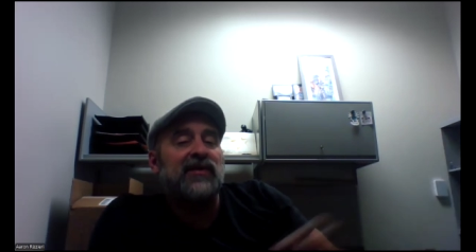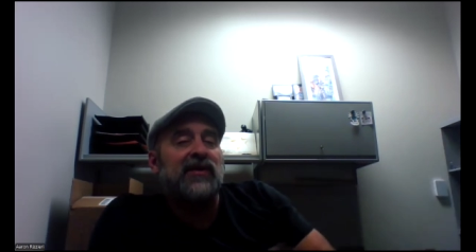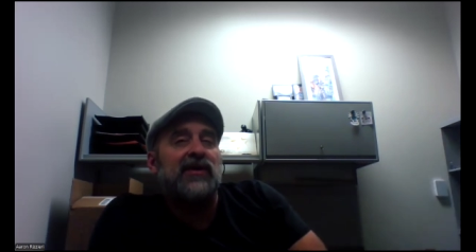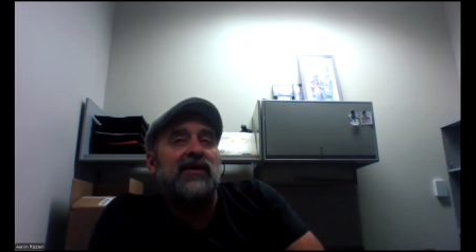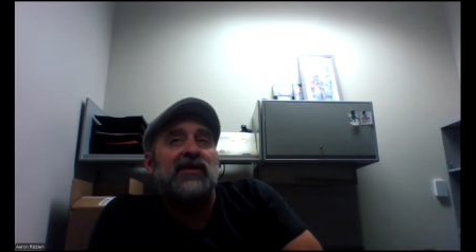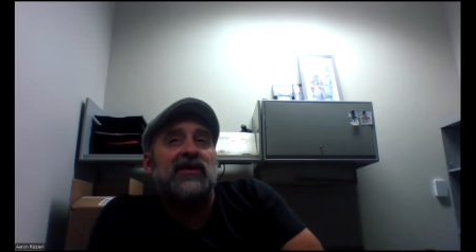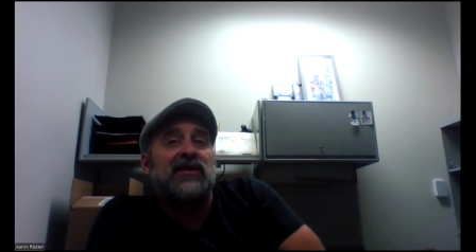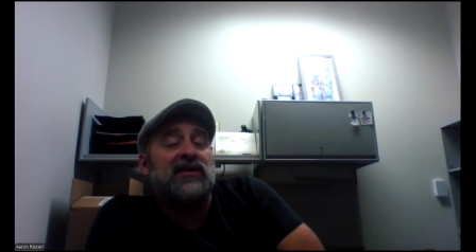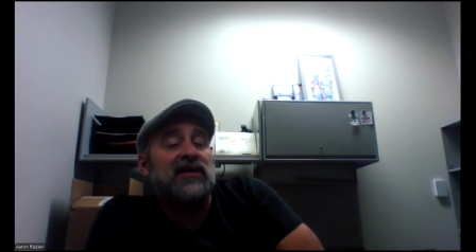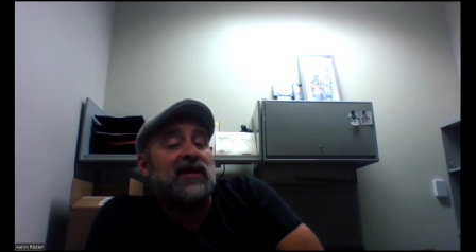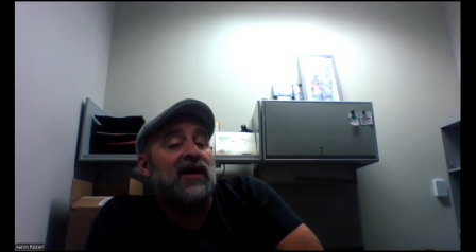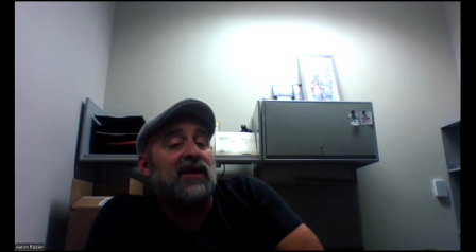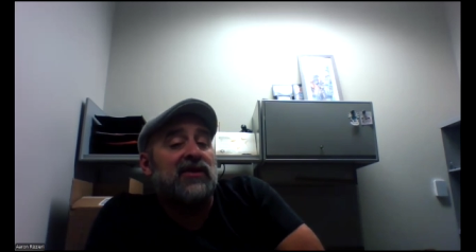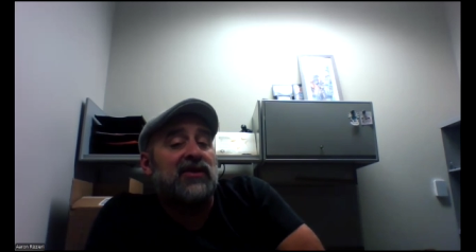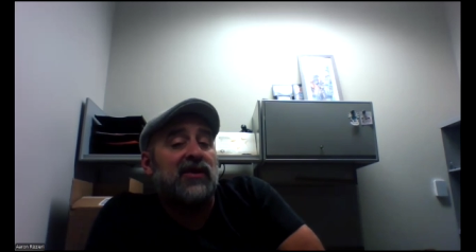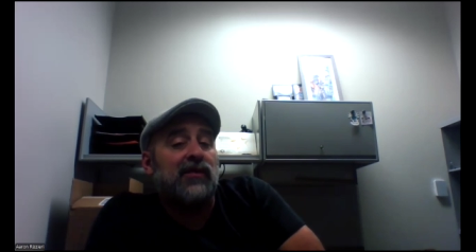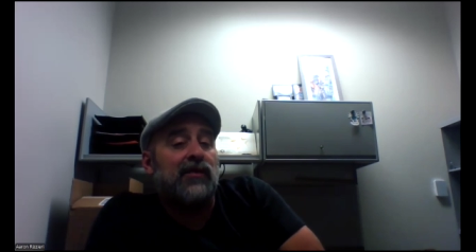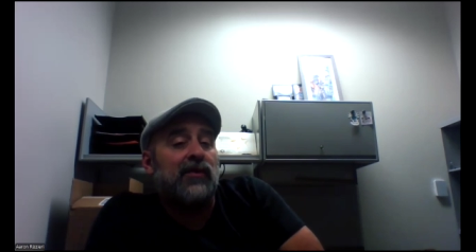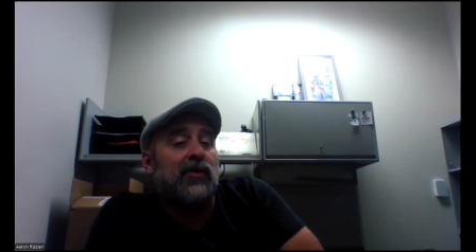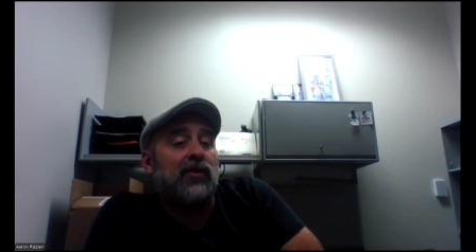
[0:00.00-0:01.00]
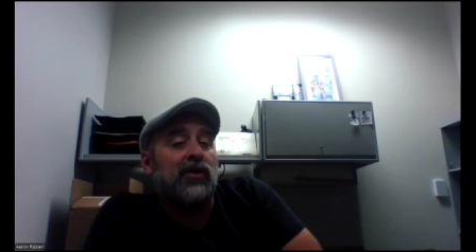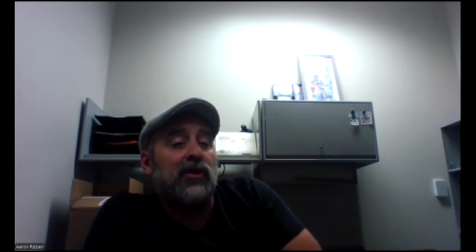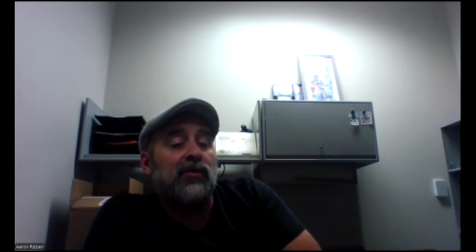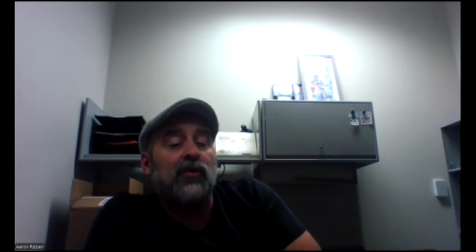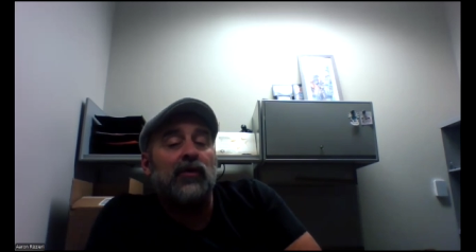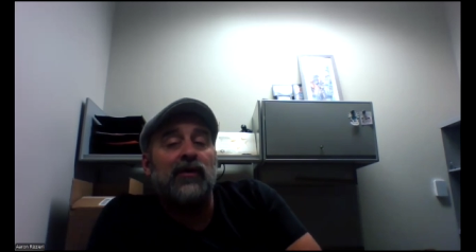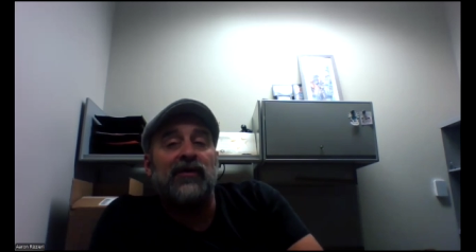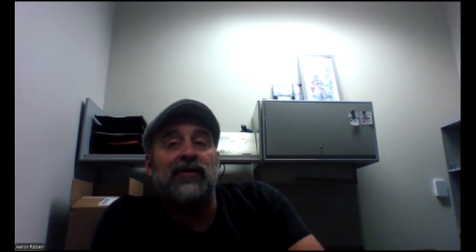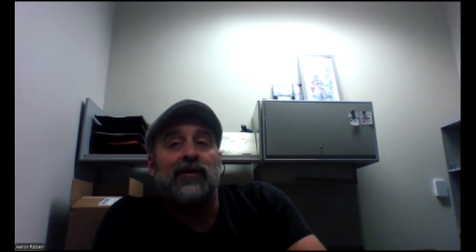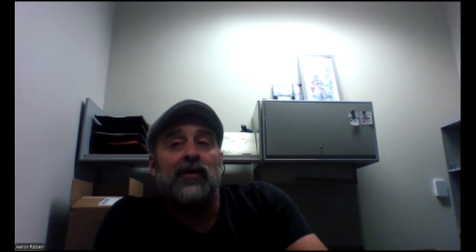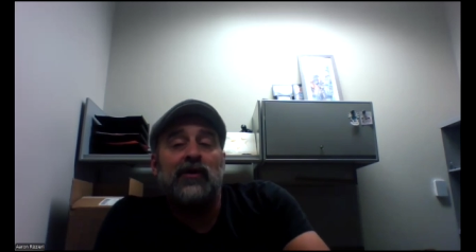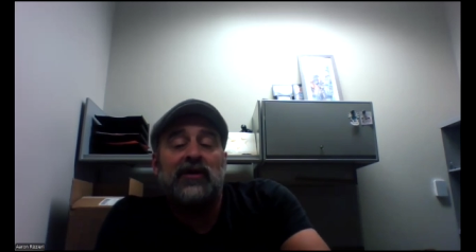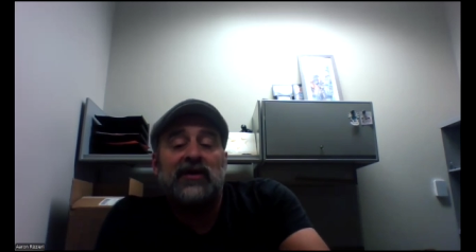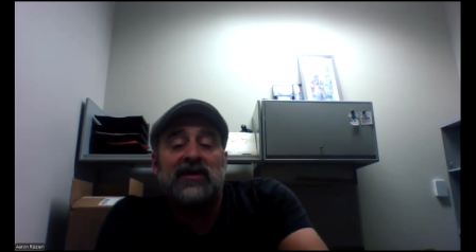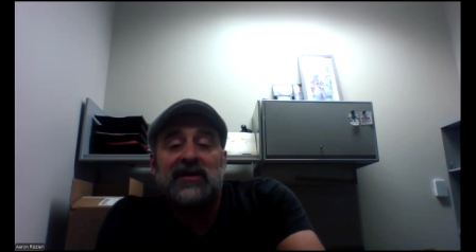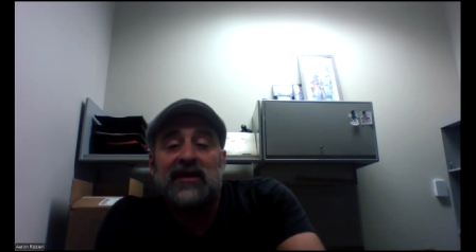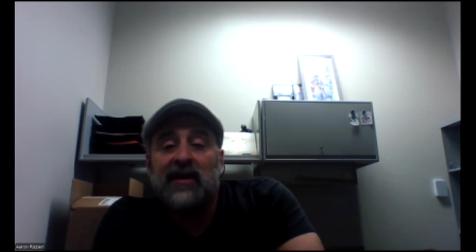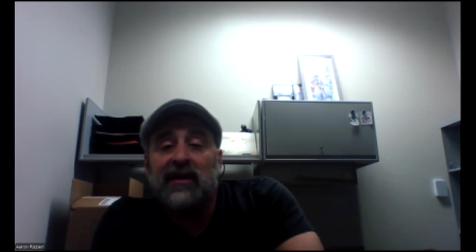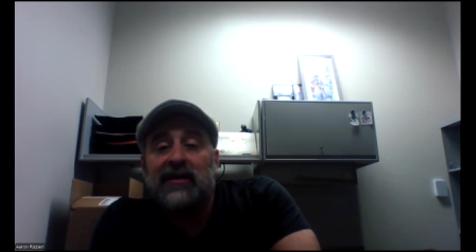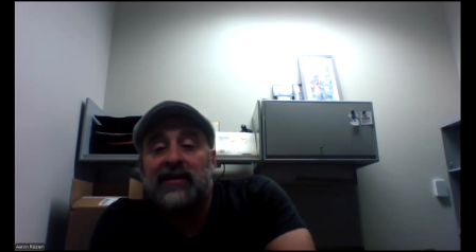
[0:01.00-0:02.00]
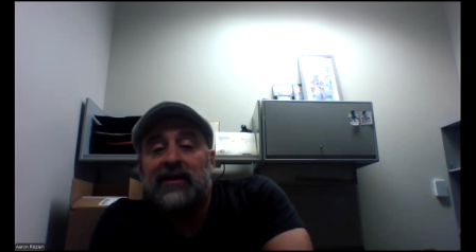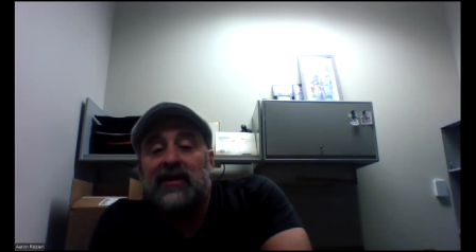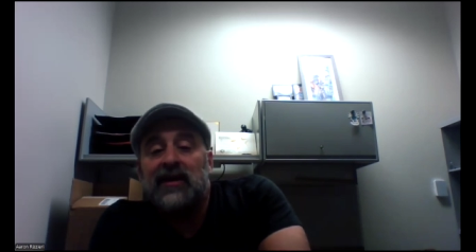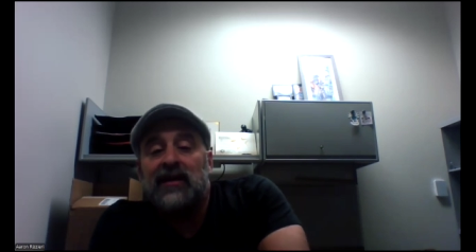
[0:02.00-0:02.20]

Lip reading: but your discussion board will be focused on